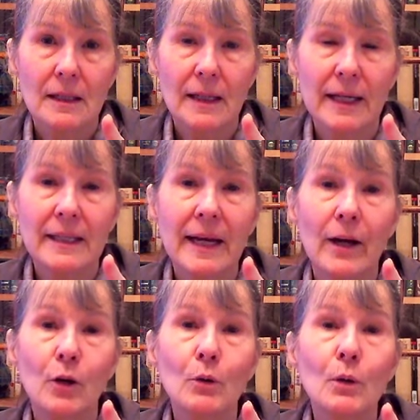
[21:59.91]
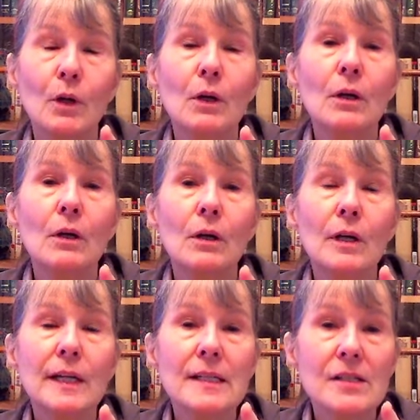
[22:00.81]
And now
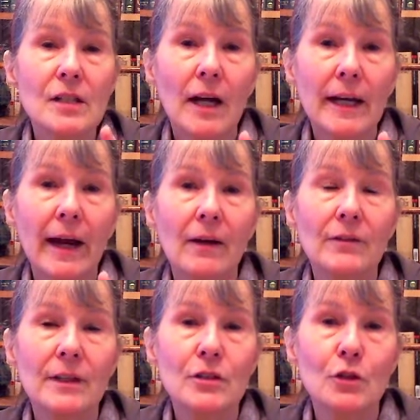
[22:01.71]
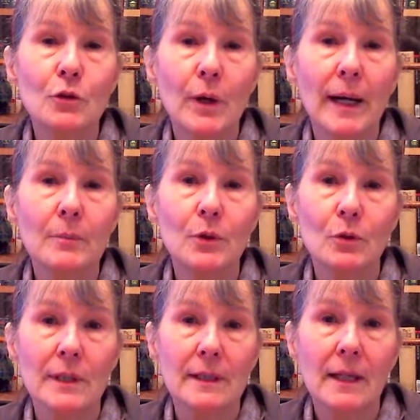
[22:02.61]
He's not having to grab your
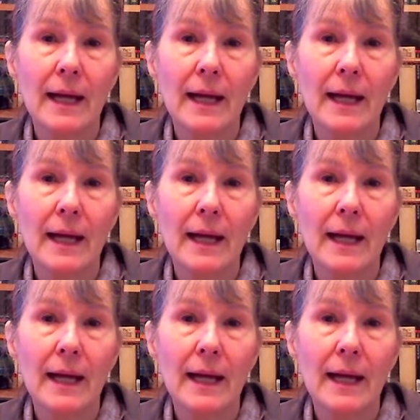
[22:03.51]
little